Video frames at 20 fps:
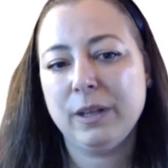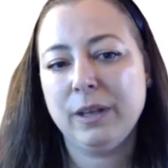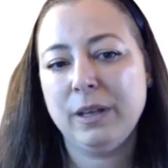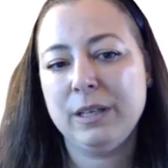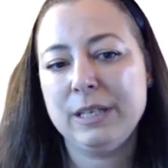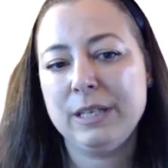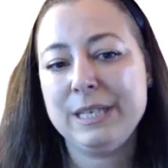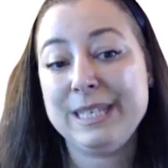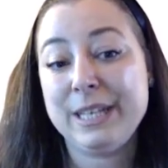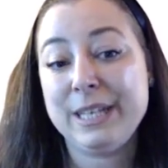
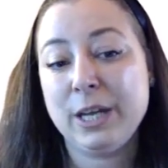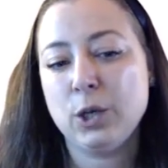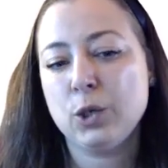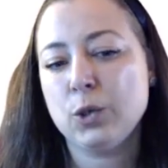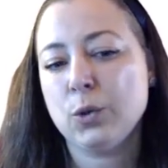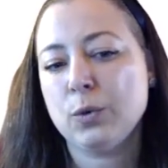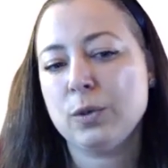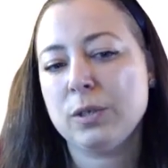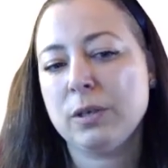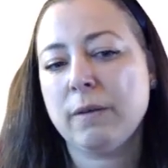
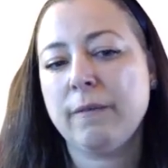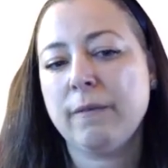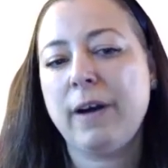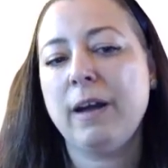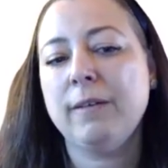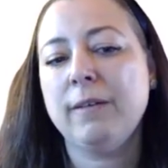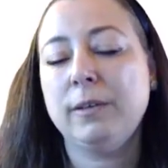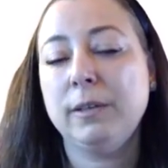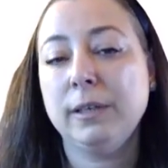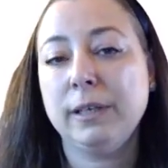instinctual
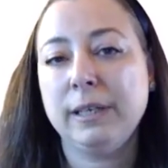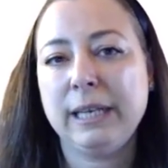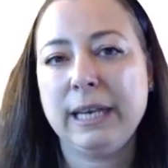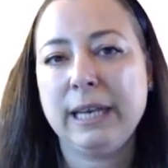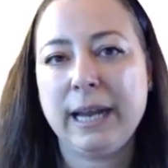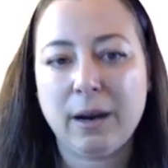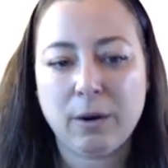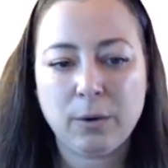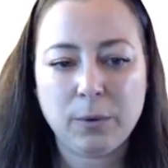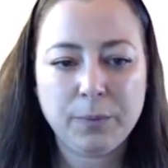survival in the
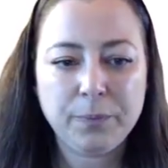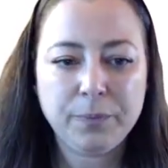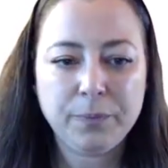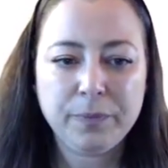now.